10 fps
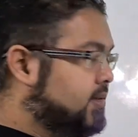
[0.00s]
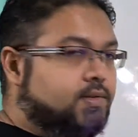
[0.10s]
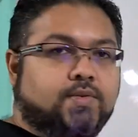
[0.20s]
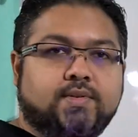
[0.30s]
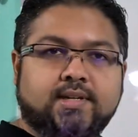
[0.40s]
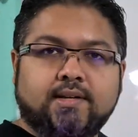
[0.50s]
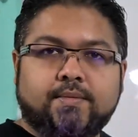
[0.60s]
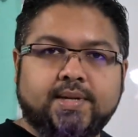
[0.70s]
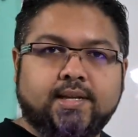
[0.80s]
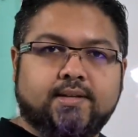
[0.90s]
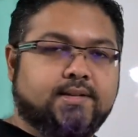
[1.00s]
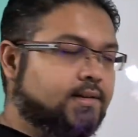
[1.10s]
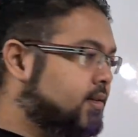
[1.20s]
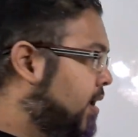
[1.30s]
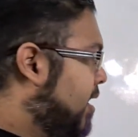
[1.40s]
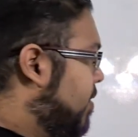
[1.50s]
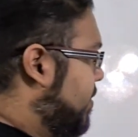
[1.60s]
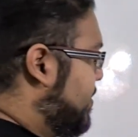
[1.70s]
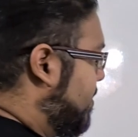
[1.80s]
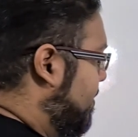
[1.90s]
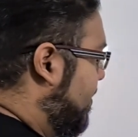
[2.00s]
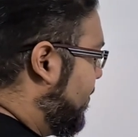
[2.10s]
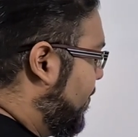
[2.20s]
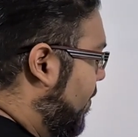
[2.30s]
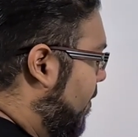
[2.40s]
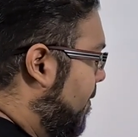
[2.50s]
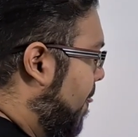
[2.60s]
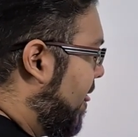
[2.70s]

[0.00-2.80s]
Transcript: the two denominators, which will be 4